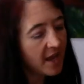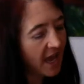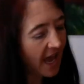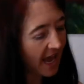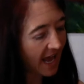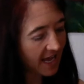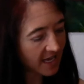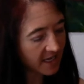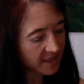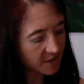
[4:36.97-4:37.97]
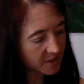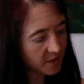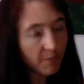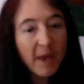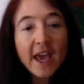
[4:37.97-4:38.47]
has
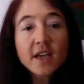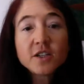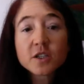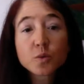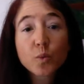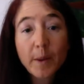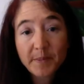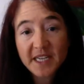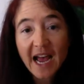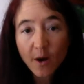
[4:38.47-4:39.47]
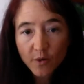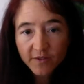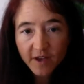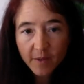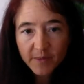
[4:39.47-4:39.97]
pages ripped out of
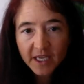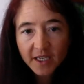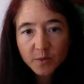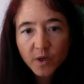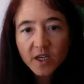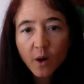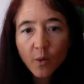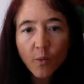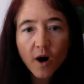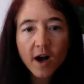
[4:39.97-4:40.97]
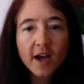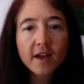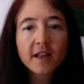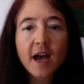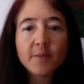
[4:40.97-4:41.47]
it because we don't want a
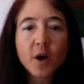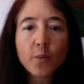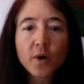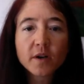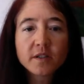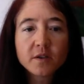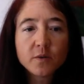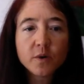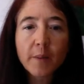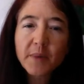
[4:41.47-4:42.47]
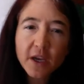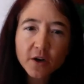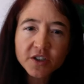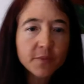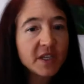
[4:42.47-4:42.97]
lab notebook to appear
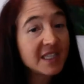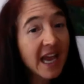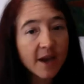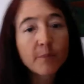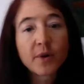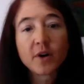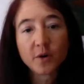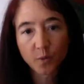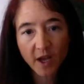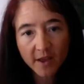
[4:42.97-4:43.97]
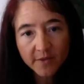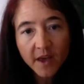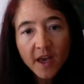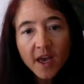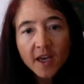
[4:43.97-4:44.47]
to be tampered with.
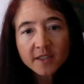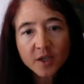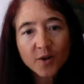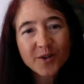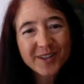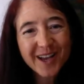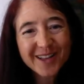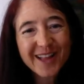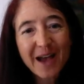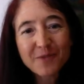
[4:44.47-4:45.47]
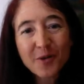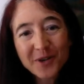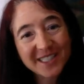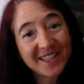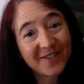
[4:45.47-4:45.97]
So lab
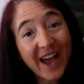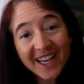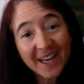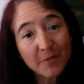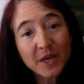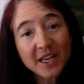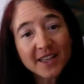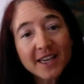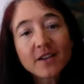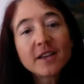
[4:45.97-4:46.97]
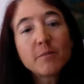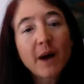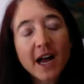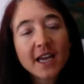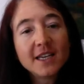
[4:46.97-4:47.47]
notebooks in fact can be legally
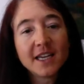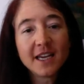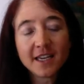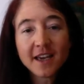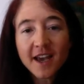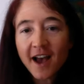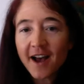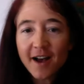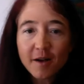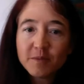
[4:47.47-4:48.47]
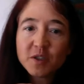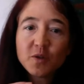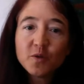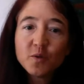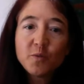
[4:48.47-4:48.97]
binding um,
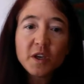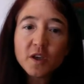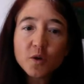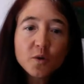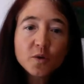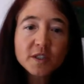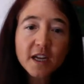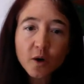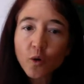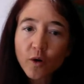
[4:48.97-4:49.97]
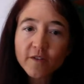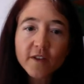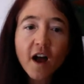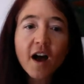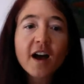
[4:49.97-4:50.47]
to be used in a court of
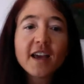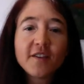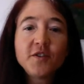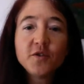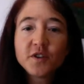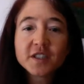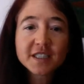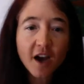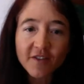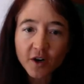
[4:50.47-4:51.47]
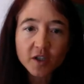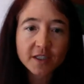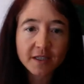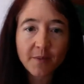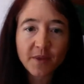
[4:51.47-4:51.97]
law if you've discovered
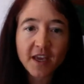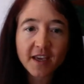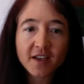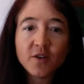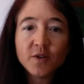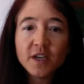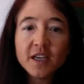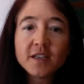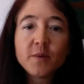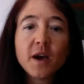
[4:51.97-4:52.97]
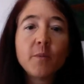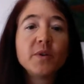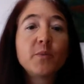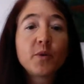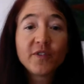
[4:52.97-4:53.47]
something and you need to be able
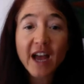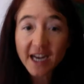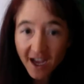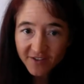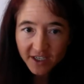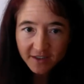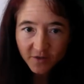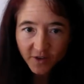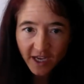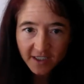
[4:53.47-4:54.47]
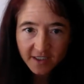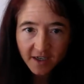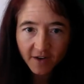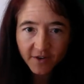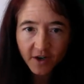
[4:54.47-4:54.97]
to provide evidence for that
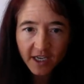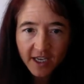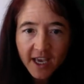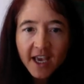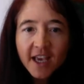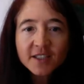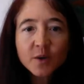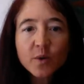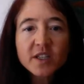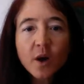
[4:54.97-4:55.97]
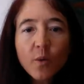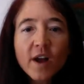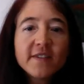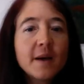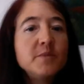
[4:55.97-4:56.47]
discovery. So we don't
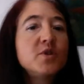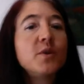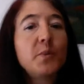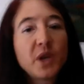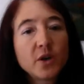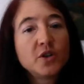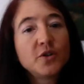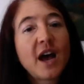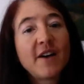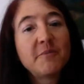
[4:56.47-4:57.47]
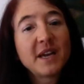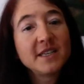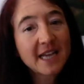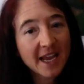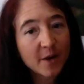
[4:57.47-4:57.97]
want them to appear to have been
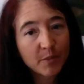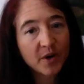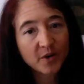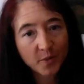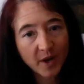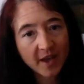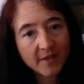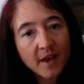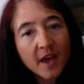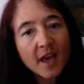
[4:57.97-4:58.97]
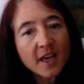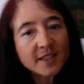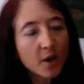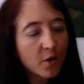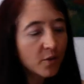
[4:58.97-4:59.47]
tampered with.
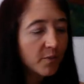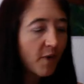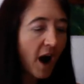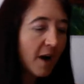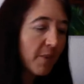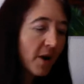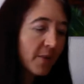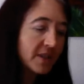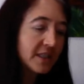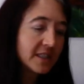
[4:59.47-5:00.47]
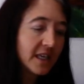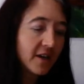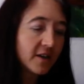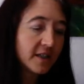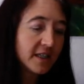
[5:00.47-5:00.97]
So our purpose is
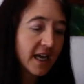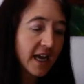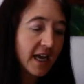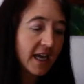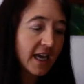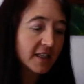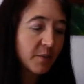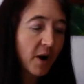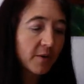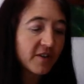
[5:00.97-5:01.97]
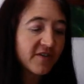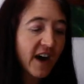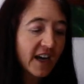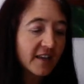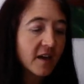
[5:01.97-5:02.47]
here today, it's probably
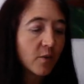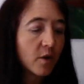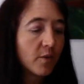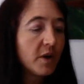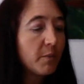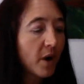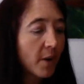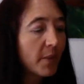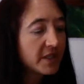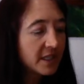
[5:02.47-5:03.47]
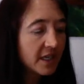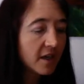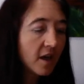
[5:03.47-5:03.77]
fine that we're repurposing a